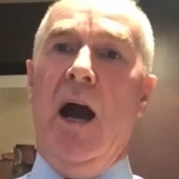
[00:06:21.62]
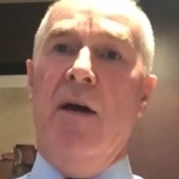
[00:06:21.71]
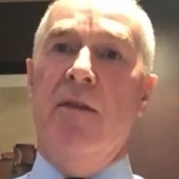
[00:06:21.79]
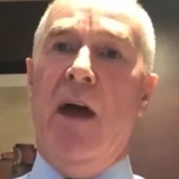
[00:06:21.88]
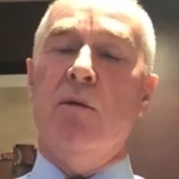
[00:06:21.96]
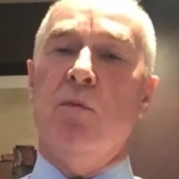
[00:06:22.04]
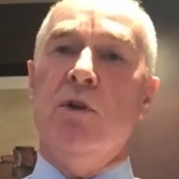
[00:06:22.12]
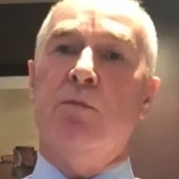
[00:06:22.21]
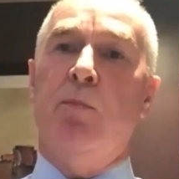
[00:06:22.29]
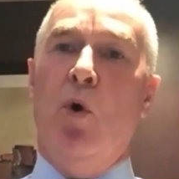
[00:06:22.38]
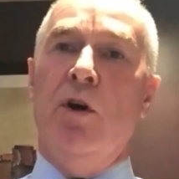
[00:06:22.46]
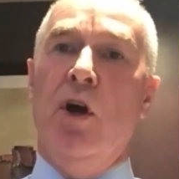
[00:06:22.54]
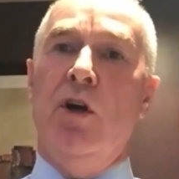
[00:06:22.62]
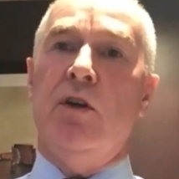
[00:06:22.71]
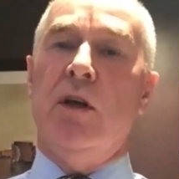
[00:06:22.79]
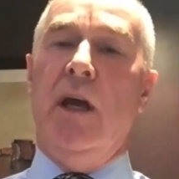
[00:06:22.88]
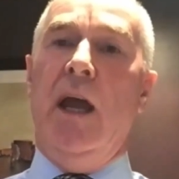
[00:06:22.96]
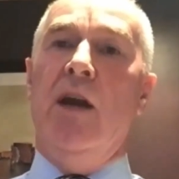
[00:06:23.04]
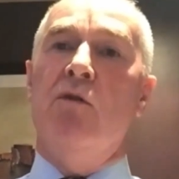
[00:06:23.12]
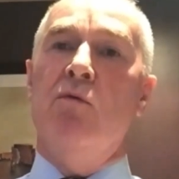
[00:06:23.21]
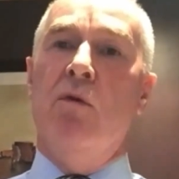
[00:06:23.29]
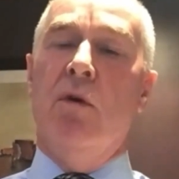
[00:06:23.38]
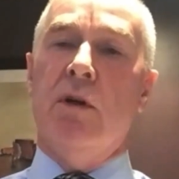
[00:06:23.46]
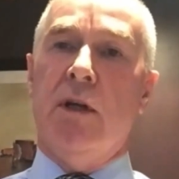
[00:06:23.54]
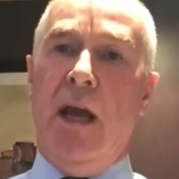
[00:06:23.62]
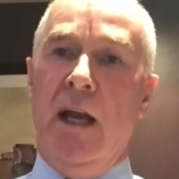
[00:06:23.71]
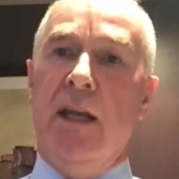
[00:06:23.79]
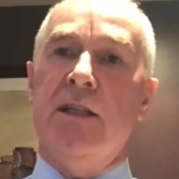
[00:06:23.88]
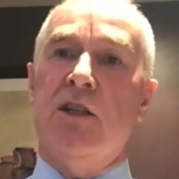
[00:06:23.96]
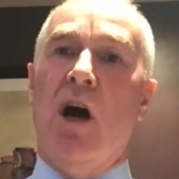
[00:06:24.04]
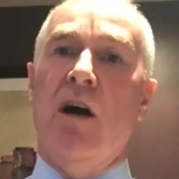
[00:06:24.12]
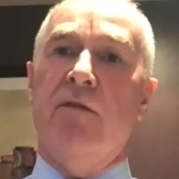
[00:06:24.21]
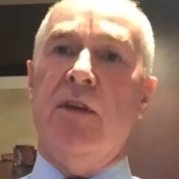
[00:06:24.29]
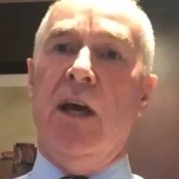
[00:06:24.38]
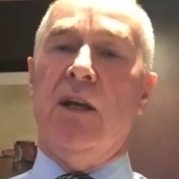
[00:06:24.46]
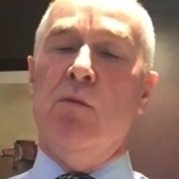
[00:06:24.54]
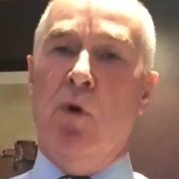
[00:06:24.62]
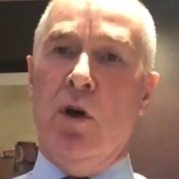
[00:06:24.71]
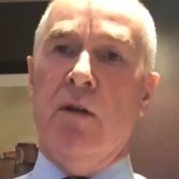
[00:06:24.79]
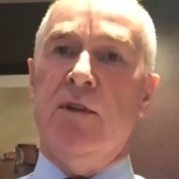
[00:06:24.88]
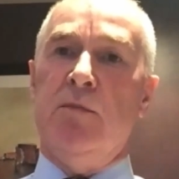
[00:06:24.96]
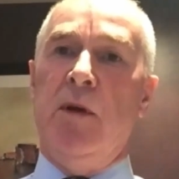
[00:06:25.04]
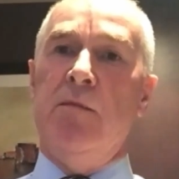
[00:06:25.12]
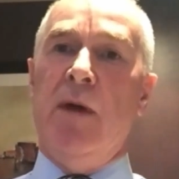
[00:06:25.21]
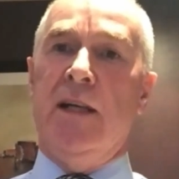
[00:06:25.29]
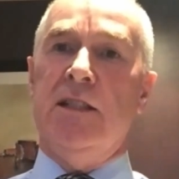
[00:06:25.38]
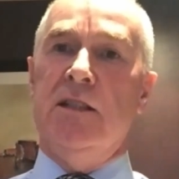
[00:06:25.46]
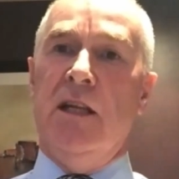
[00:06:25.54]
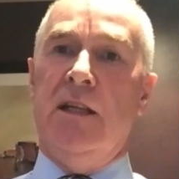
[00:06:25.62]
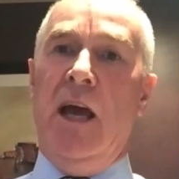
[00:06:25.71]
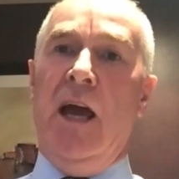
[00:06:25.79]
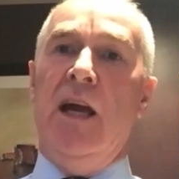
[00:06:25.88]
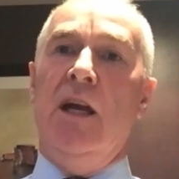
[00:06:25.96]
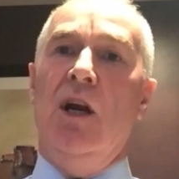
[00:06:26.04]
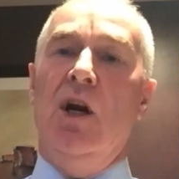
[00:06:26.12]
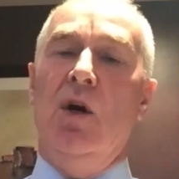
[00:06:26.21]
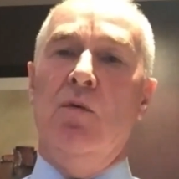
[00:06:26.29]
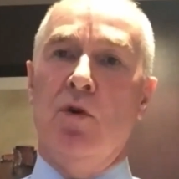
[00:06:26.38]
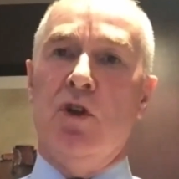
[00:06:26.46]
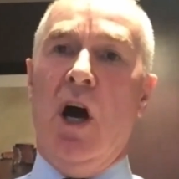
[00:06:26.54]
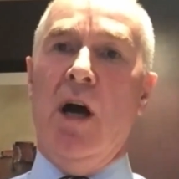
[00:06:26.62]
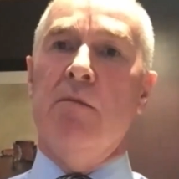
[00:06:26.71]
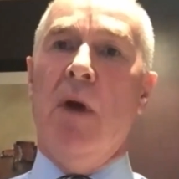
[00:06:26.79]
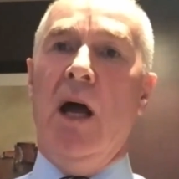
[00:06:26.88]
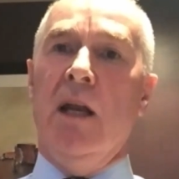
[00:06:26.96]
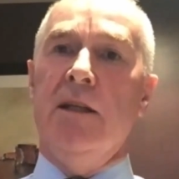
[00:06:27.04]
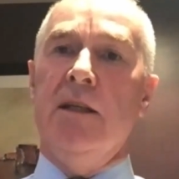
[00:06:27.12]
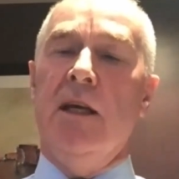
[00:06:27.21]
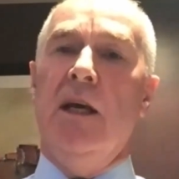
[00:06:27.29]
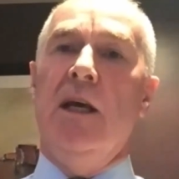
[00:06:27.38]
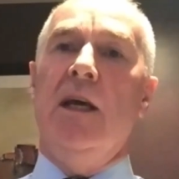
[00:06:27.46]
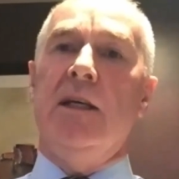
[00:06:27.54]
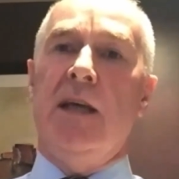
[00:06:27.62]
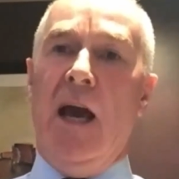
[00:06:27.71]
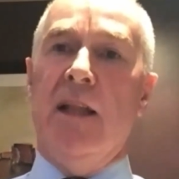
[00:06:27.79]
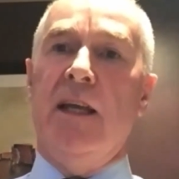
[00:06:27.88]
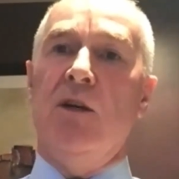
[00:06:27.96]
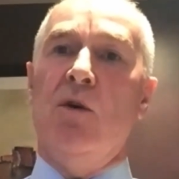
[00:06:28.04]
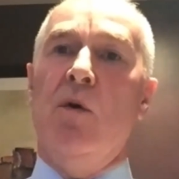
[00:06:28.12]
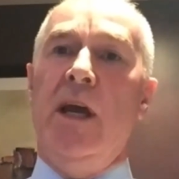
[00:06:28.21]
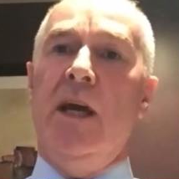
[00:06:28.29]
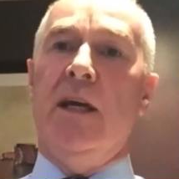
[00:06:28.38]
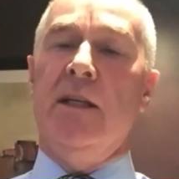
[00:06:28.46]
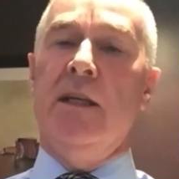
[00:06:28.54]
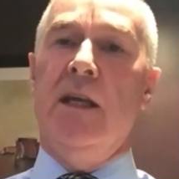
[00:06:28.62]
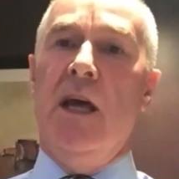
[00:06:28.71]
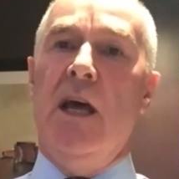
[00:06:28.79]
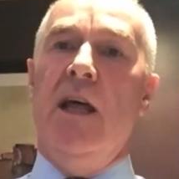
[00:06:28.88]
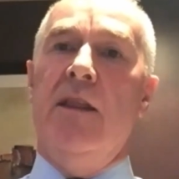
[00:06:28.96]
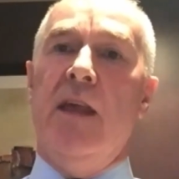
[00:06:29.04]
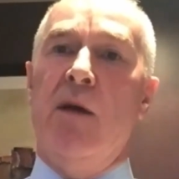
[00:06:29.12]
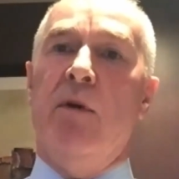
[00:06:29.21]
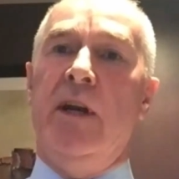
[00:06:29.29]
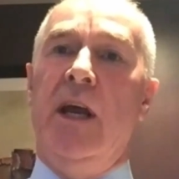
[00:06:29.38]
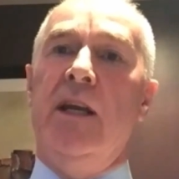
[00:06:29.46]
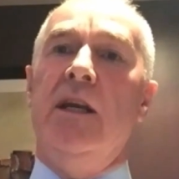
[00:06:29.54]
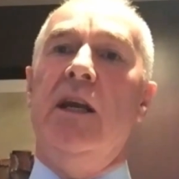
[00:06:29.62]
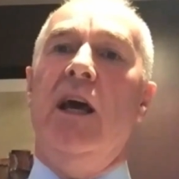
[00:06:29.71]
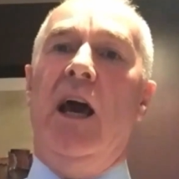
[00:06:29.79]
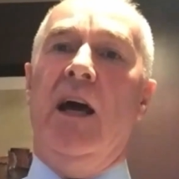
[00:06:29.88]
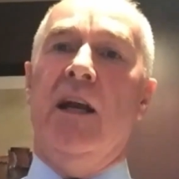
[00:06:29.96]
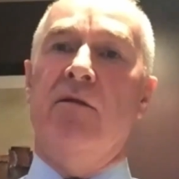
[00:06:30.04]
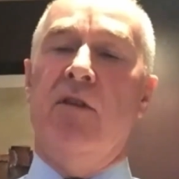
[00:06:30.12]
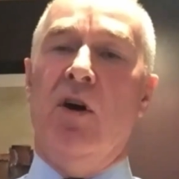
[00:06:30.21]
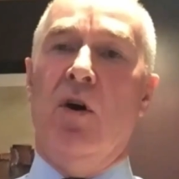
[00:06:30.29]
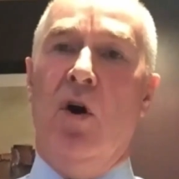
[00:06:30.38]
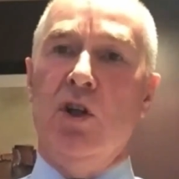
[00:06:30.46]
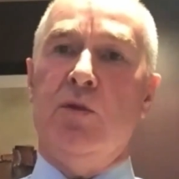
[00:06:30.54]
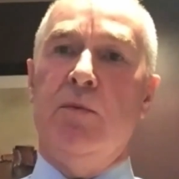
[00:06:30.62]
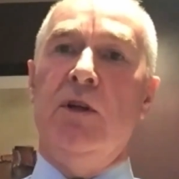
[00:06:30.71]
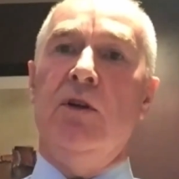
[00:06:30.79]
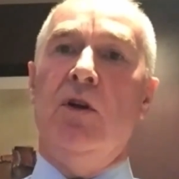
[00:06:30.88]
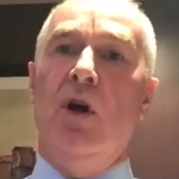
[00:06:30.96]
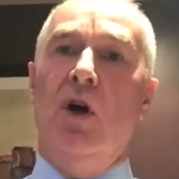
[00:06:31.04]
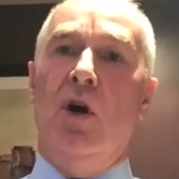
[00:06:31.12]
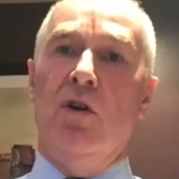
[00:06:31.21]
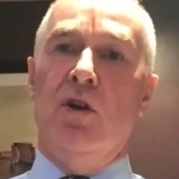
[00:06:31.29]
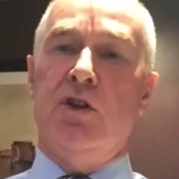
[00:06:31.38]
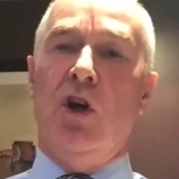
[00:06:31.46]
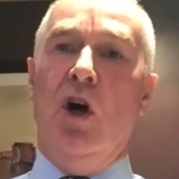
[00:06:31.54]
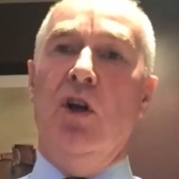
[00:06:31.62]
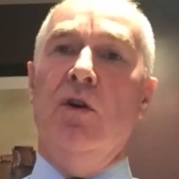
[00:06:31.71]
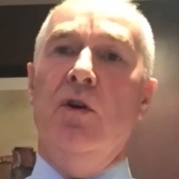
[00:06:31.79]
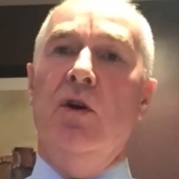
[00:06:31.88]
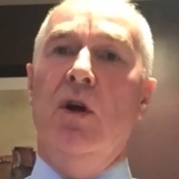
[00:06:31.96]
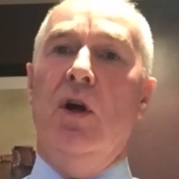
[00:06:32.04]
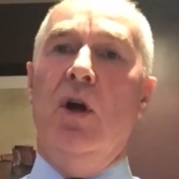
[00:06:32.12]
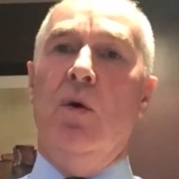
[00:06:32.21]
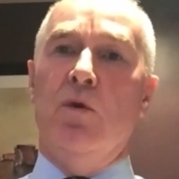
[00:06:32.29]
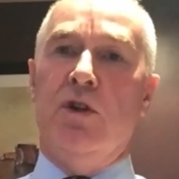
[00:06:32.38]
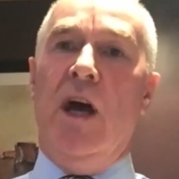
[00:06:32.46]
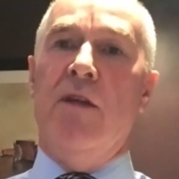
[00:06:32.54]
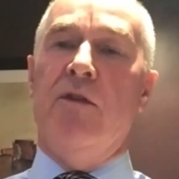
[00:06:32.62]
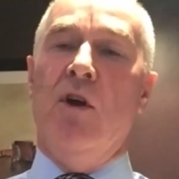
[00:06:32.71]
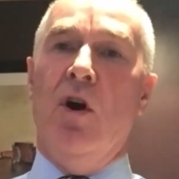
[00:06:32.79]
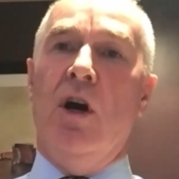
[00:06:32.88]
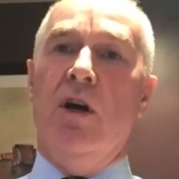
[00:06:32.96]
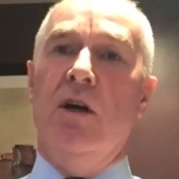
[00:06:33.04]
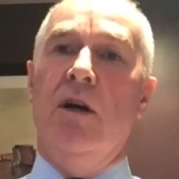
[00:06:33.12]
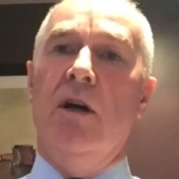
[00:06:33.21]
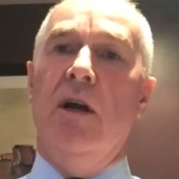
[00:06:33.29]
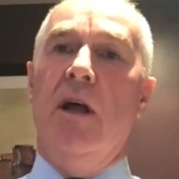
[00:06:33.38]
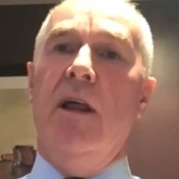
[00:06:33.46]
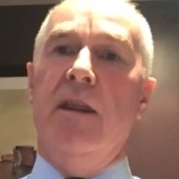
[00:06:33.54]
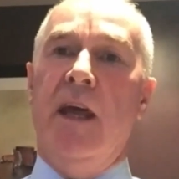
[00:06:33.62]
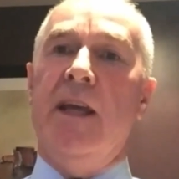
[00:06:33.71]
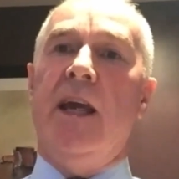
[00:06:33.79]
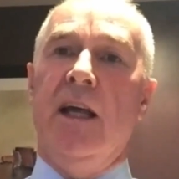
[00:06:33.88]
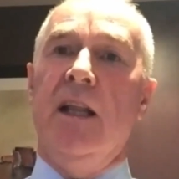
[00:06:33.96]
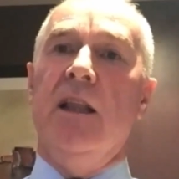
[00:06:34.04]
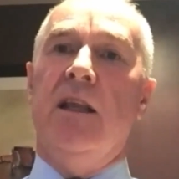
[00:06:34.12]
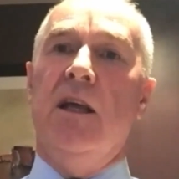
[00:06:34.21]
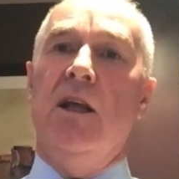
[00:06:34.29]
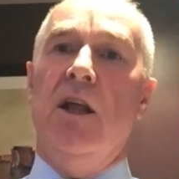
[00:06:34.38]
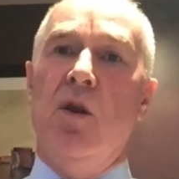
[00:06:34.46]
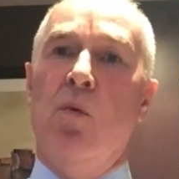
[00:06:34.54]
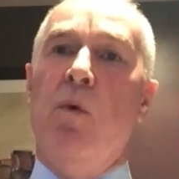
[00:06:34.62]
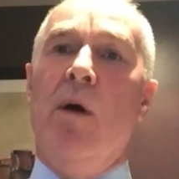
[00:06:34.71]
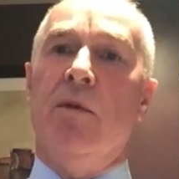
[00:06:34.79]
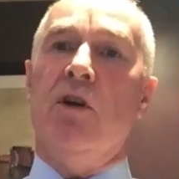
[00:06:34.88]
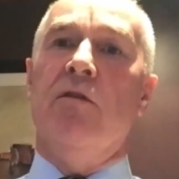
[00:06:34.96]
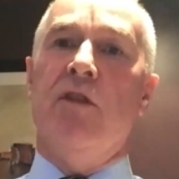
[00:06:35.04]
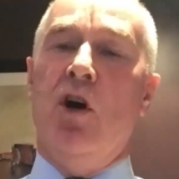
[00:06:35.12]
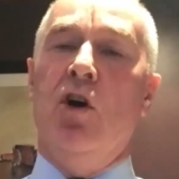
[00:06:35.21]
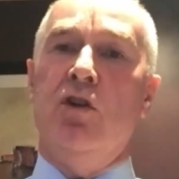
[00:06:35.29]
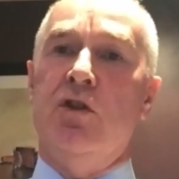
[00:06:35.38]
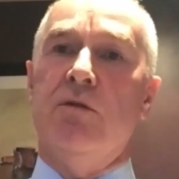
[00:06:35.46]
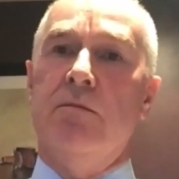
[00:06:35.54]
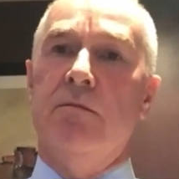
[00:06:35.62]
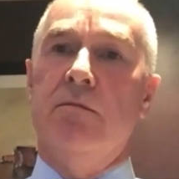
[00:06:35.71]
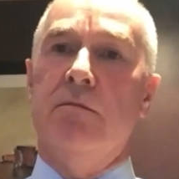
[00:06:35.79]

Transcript: And that was borne out in killings after that. And one of them has been mentioned today, Roseanne Mallon, Kathleen O'Hagan. They went in, and if the husband or the son was not there, they killed the women of the house.